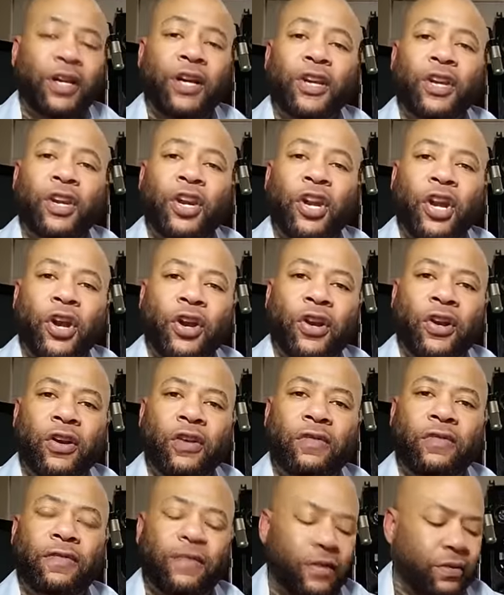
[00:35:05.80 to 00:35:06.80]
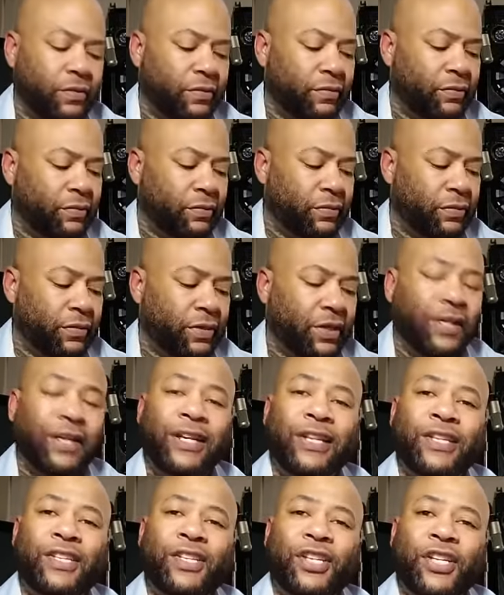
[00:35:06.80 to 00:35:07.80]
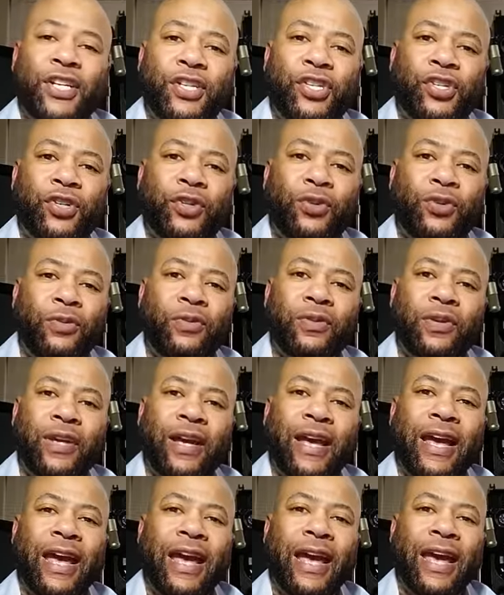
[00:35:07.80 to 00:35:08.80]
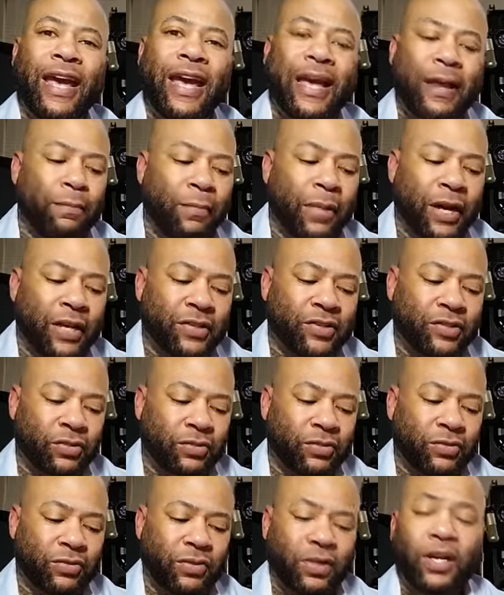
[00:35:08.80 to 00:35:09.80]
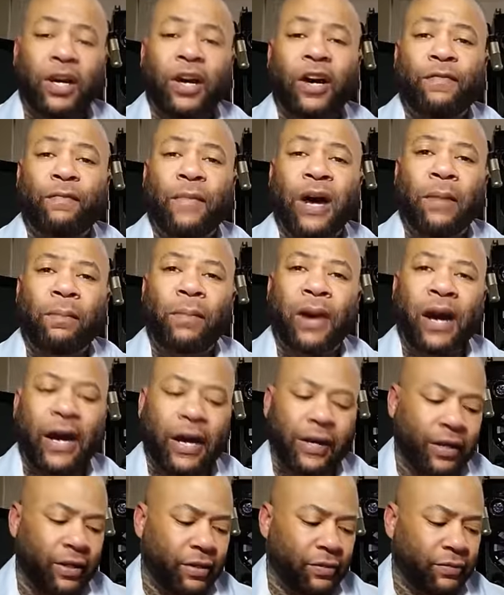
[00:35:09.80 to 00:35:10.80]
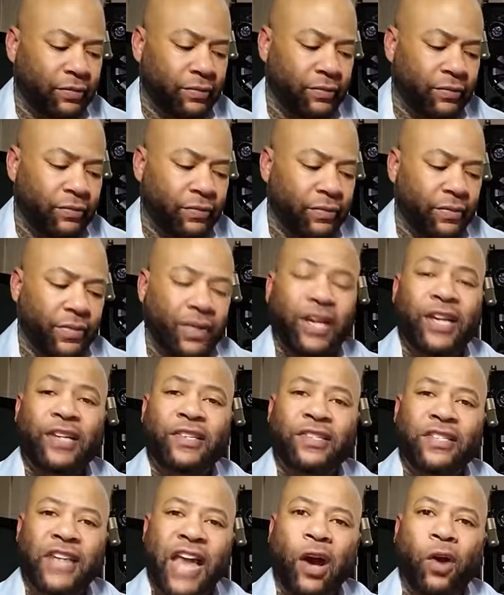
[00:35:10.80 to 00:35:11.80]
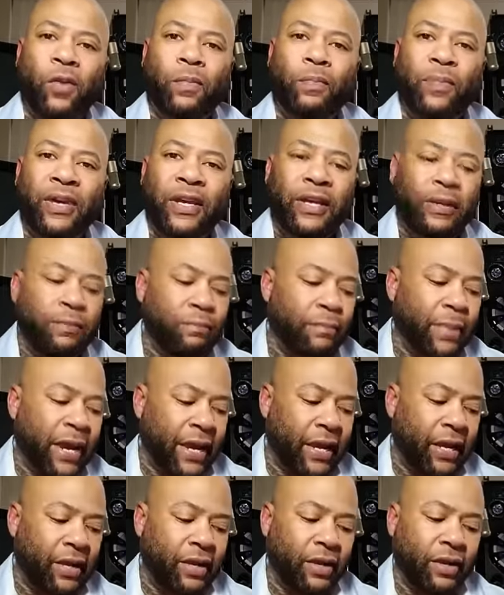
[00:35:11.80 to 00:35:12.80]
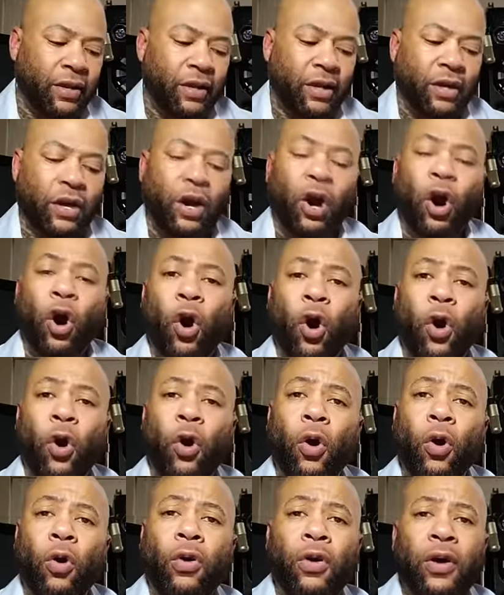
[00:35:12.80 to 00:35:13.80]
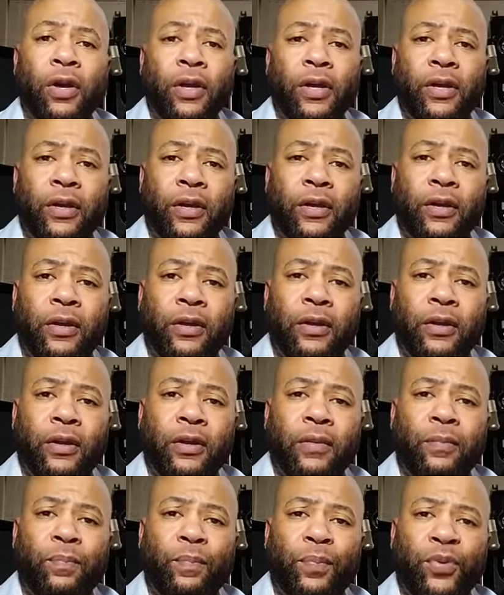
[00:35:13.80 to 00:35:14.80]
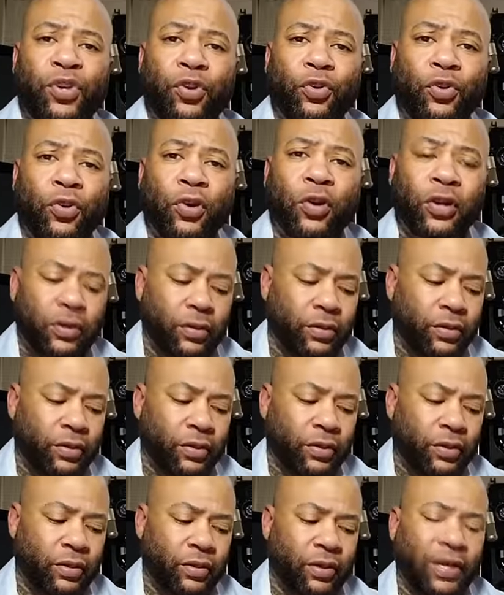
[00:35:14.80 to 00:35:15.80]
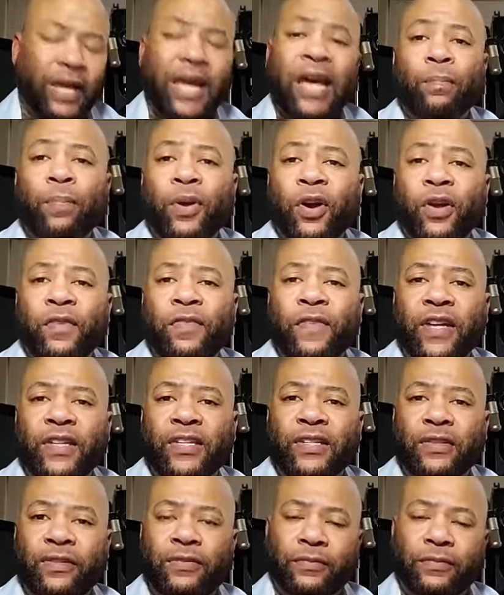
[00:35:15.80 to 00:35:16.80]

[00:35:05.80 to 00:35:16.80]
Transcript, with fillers: nerve, tissue, and muscle of my body is now being made whole, pure, and perfect.